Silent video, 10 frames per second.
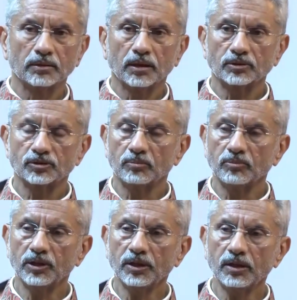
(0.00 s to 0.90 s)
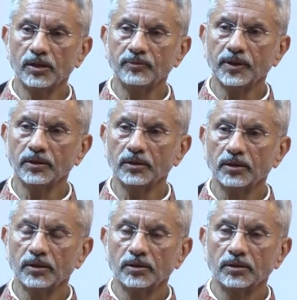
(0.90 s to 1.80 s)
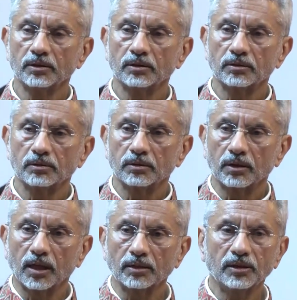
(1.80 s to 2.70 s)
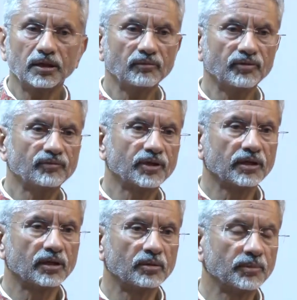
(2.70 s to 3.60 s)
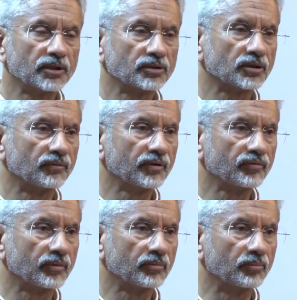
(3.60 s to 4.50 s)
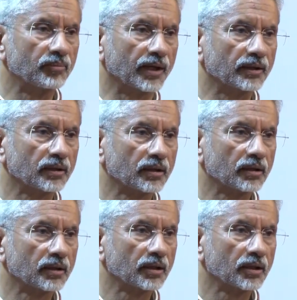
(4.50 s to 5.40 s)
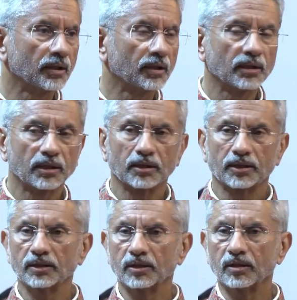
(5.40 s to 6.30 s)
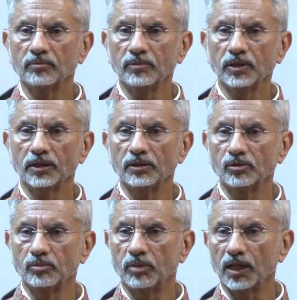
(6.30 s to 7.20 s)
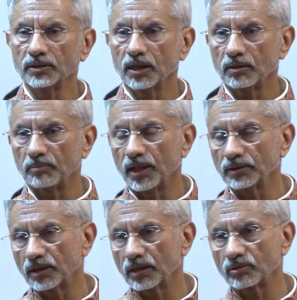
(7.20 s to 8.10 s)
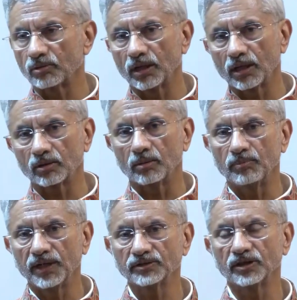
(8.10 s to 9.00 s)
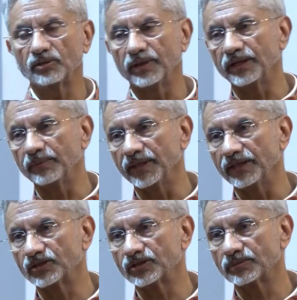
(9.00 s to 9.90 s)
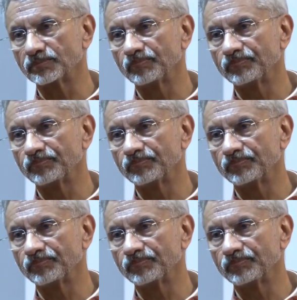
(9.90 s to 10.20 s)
that somebody living 150 kilometers away from Mumbai can come into Bandra Kurla complex in 20 minutes.